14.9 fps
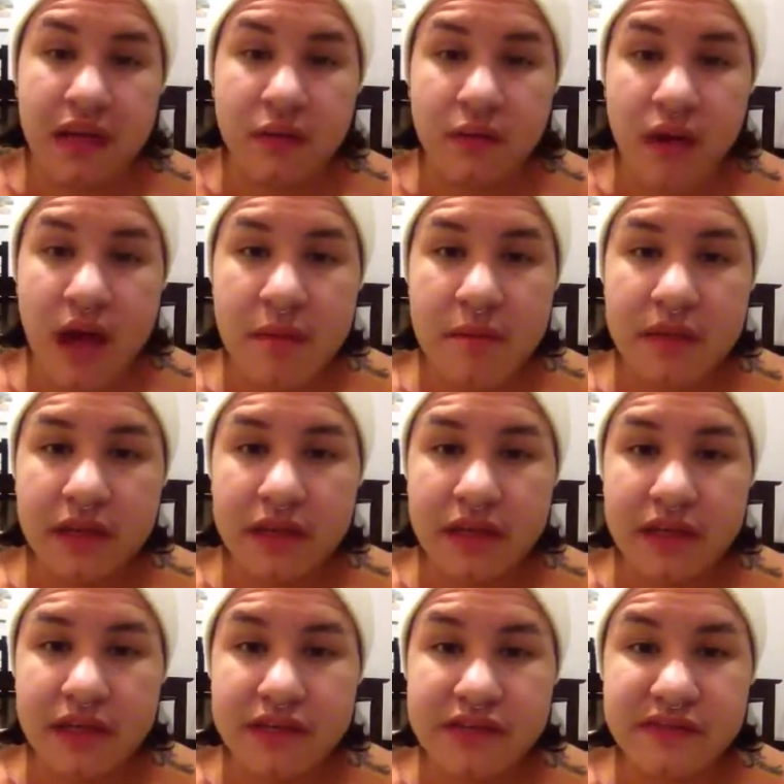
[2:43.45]
were happening.
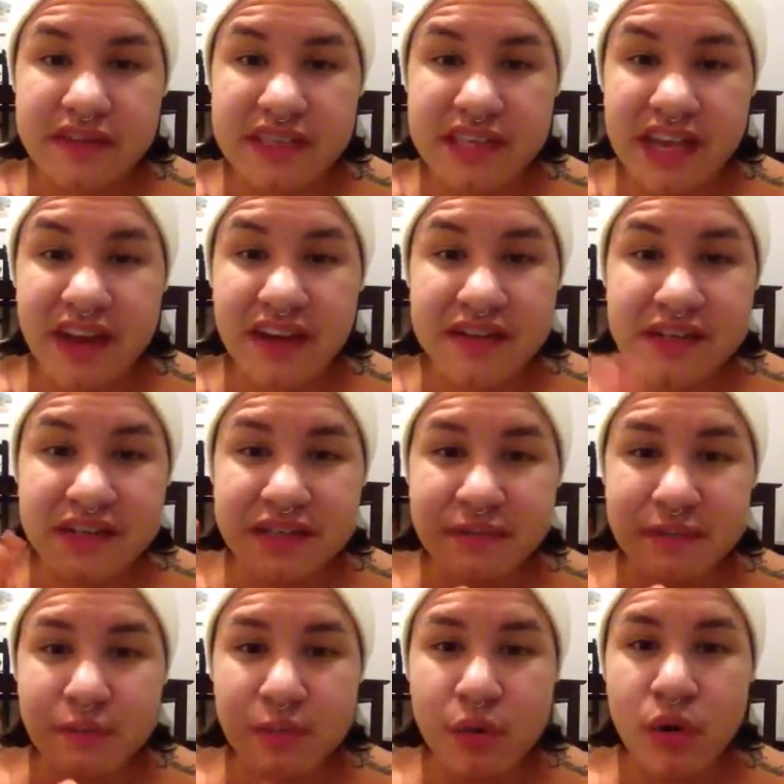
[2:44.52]
Like, it just feels like I got to
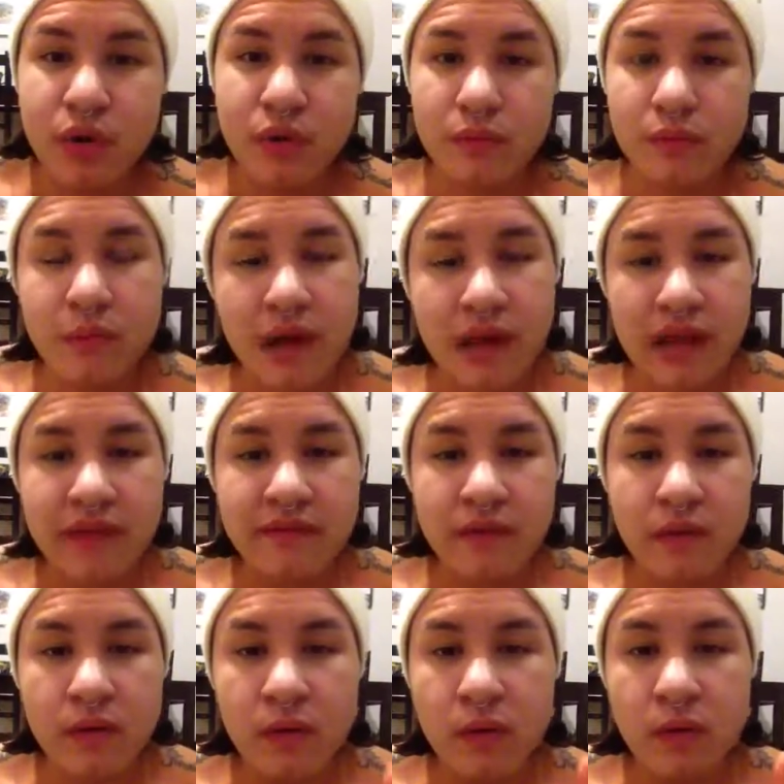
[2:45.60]
put my life
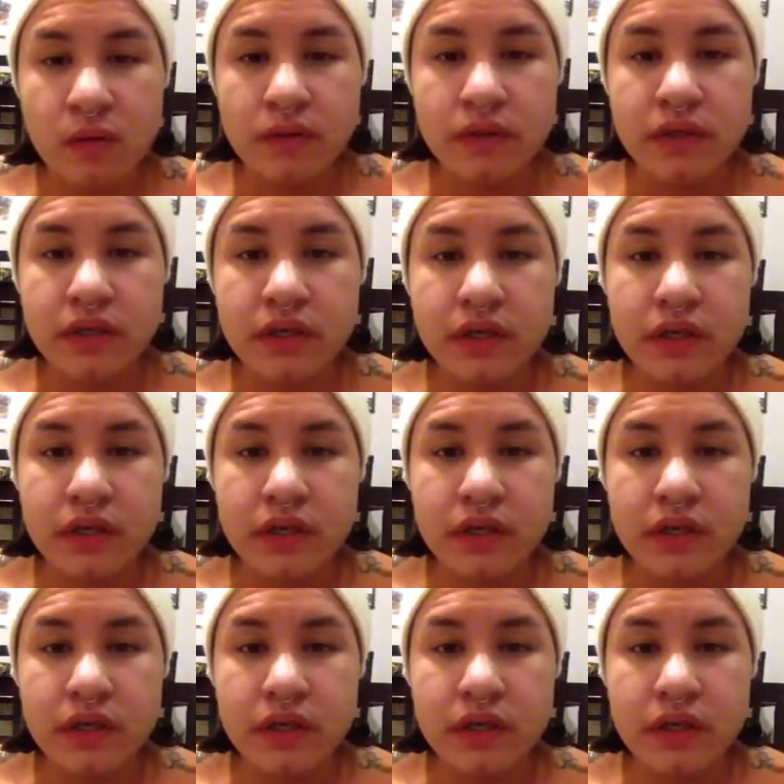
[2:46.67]
on hold